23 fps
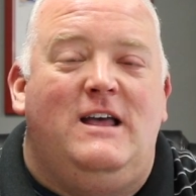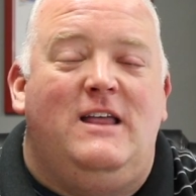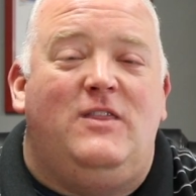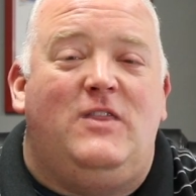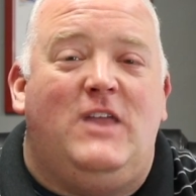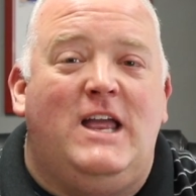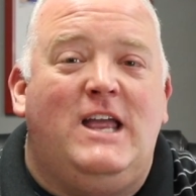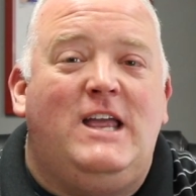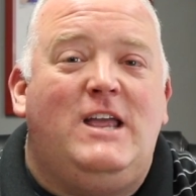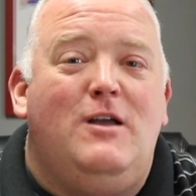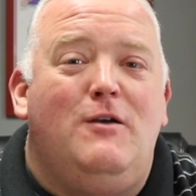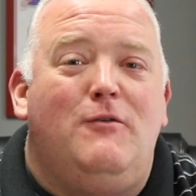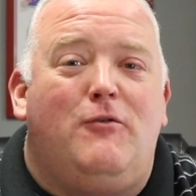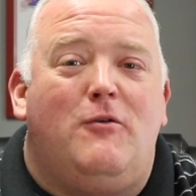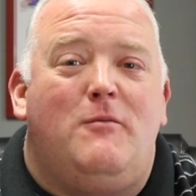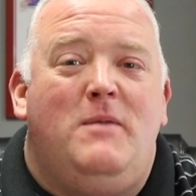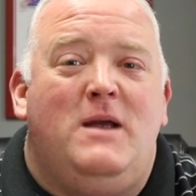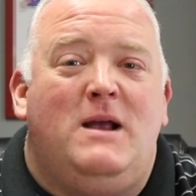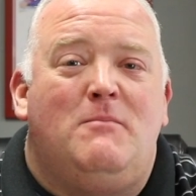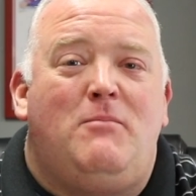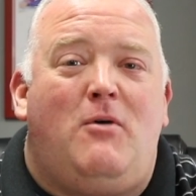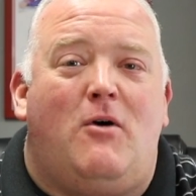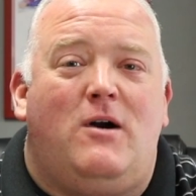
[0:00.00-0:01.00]
Thank you for
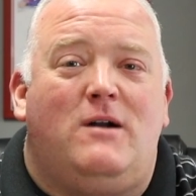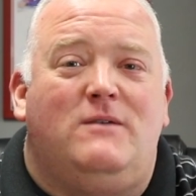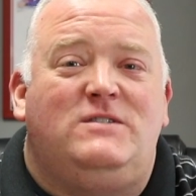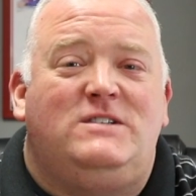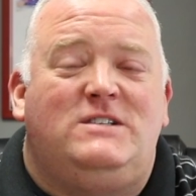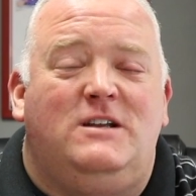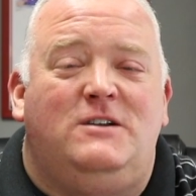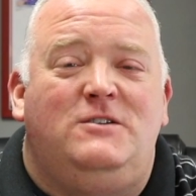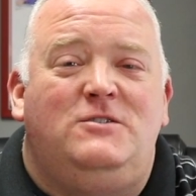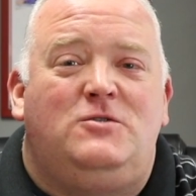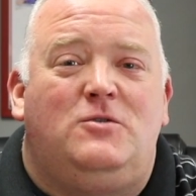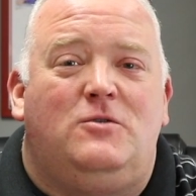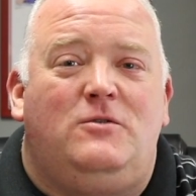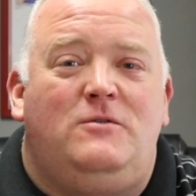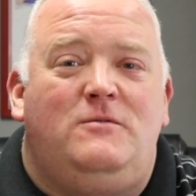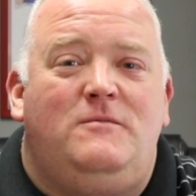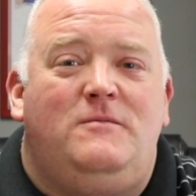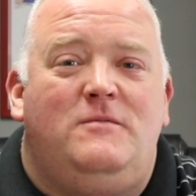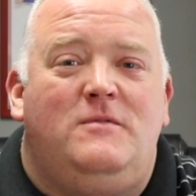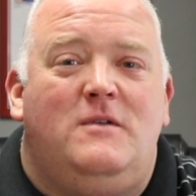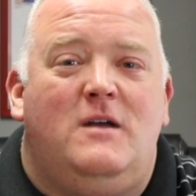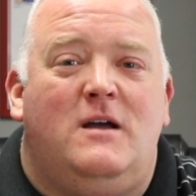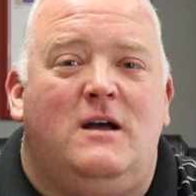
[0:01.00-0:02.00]
being part of
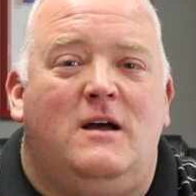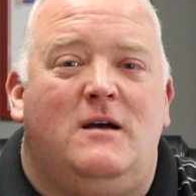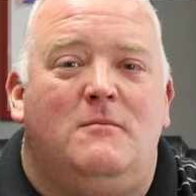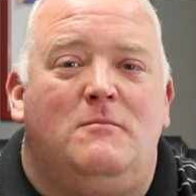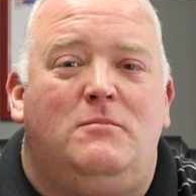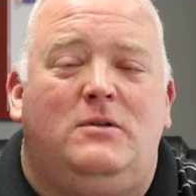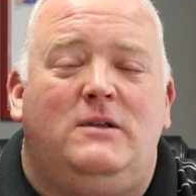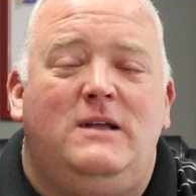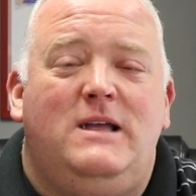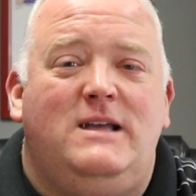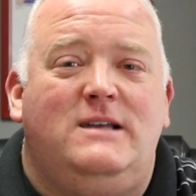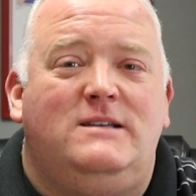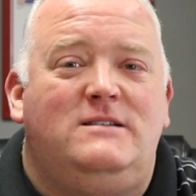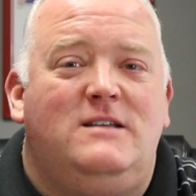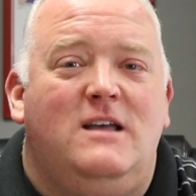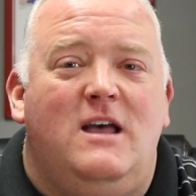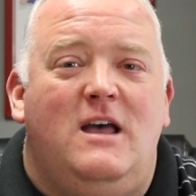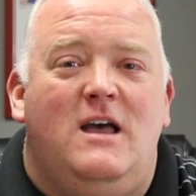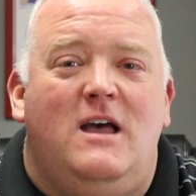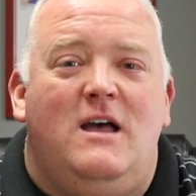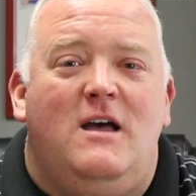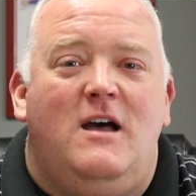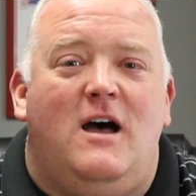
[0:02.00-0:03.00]
Central. Please
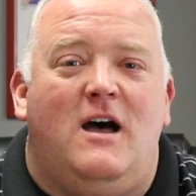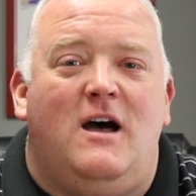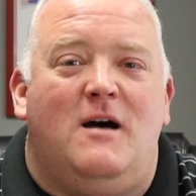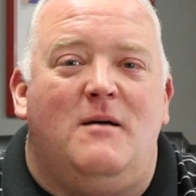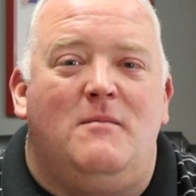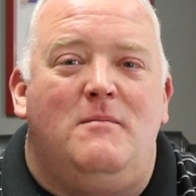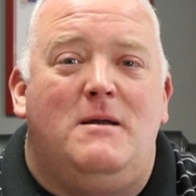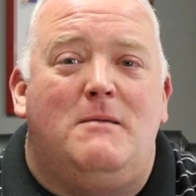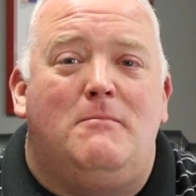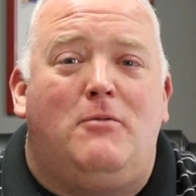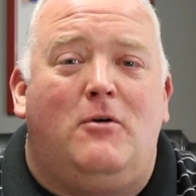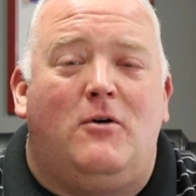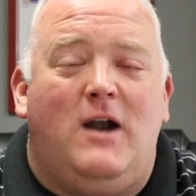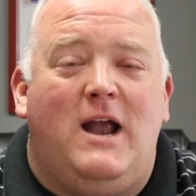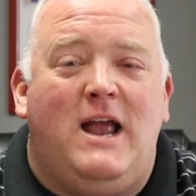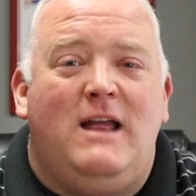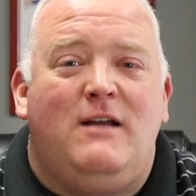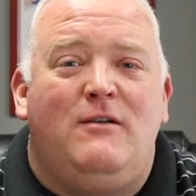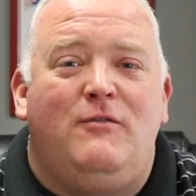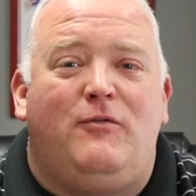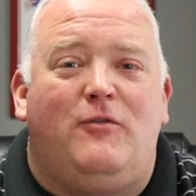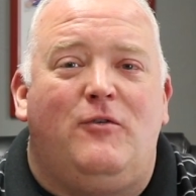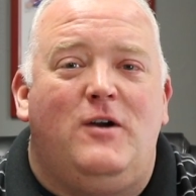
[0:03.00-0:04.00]
be
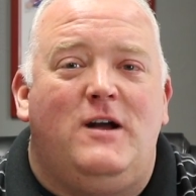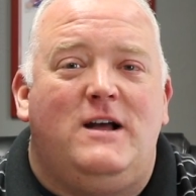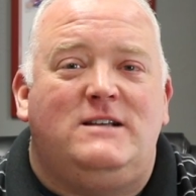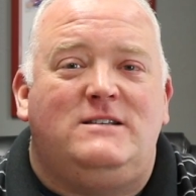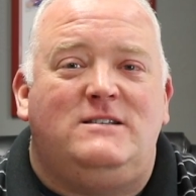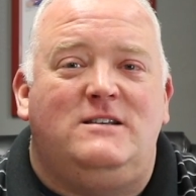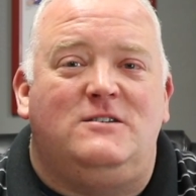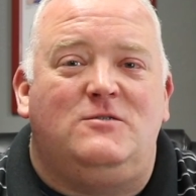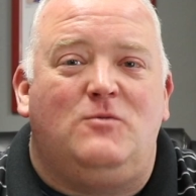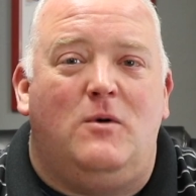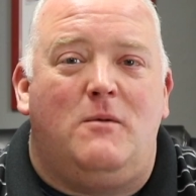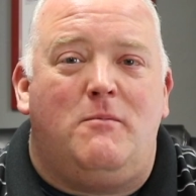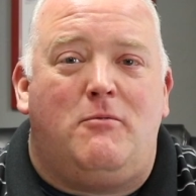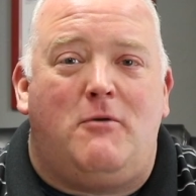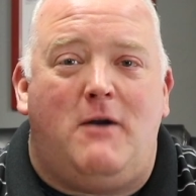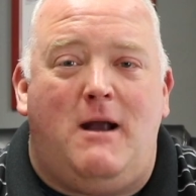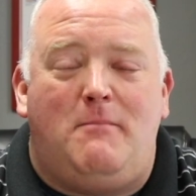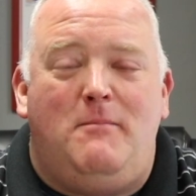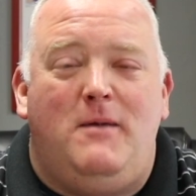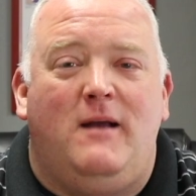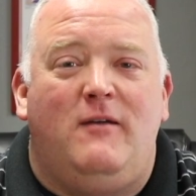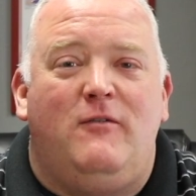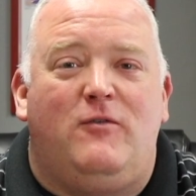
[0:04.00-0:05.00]
praying for us as we're
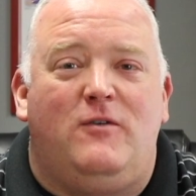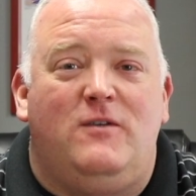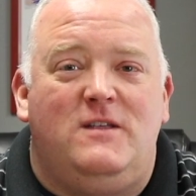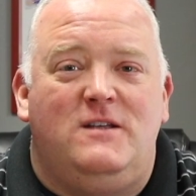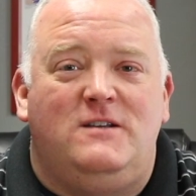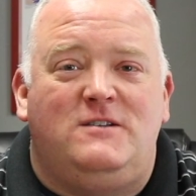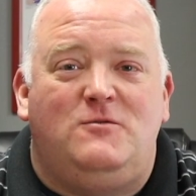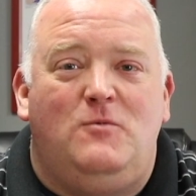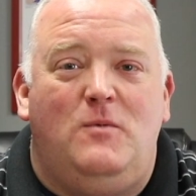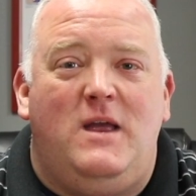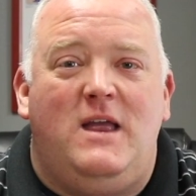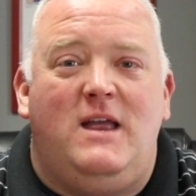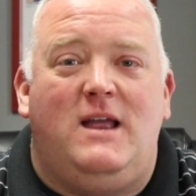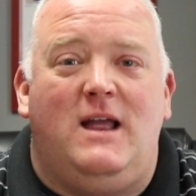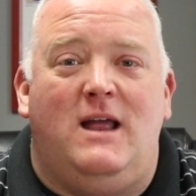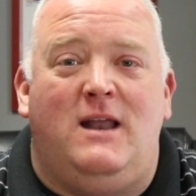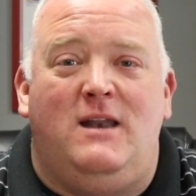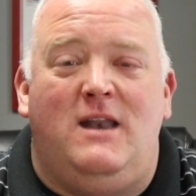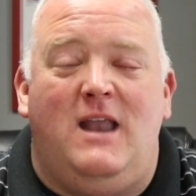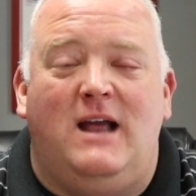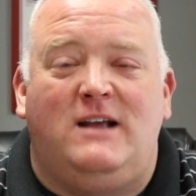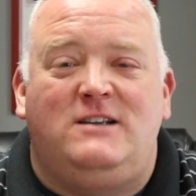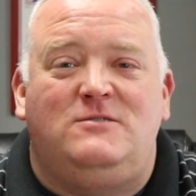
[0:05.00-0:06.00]
prepping for this week
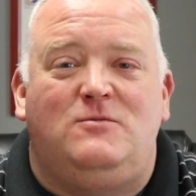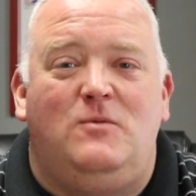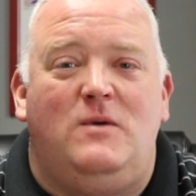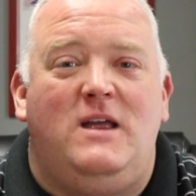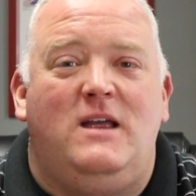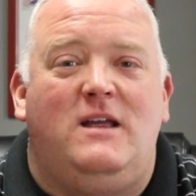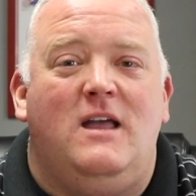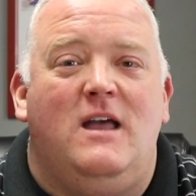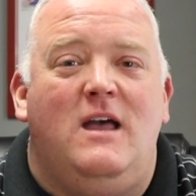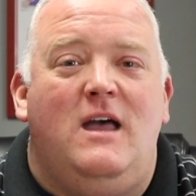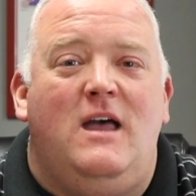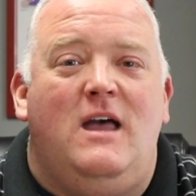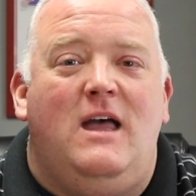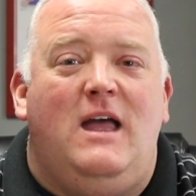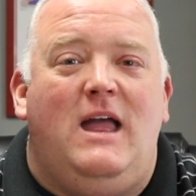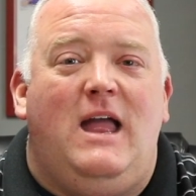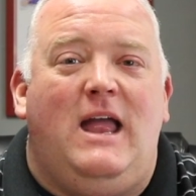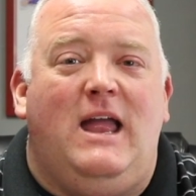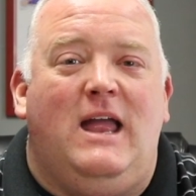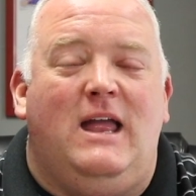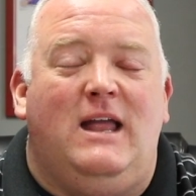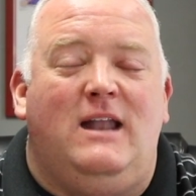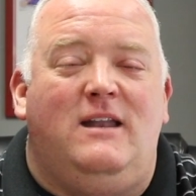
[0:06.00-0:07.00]
and next week
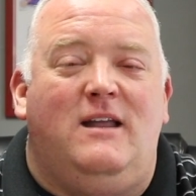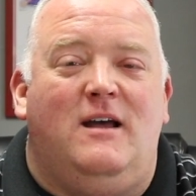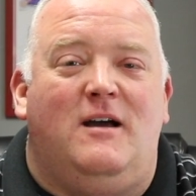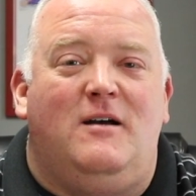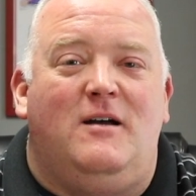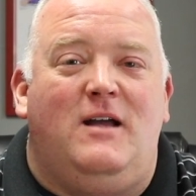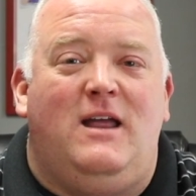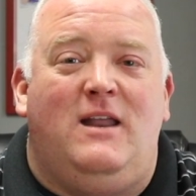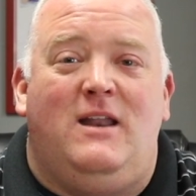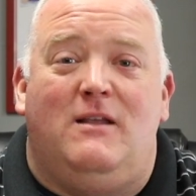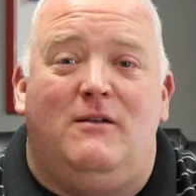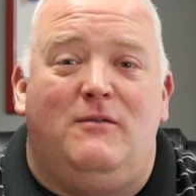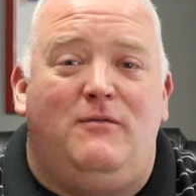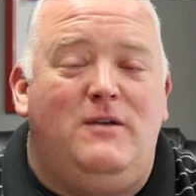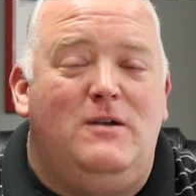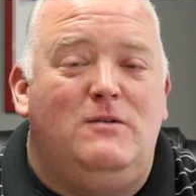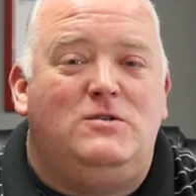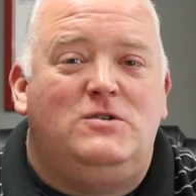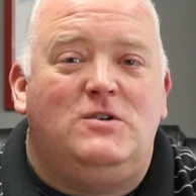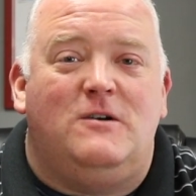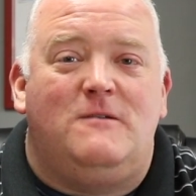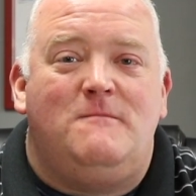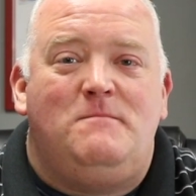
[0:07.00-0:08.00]
and in the
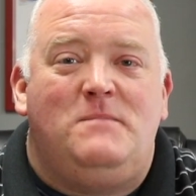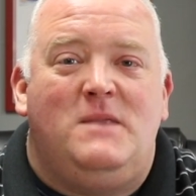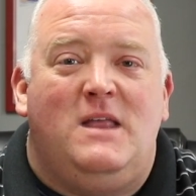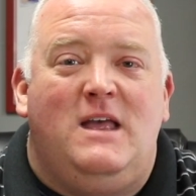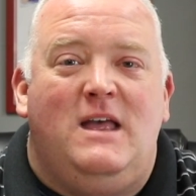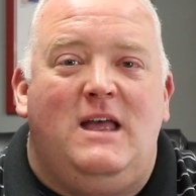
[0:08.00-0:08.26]
future.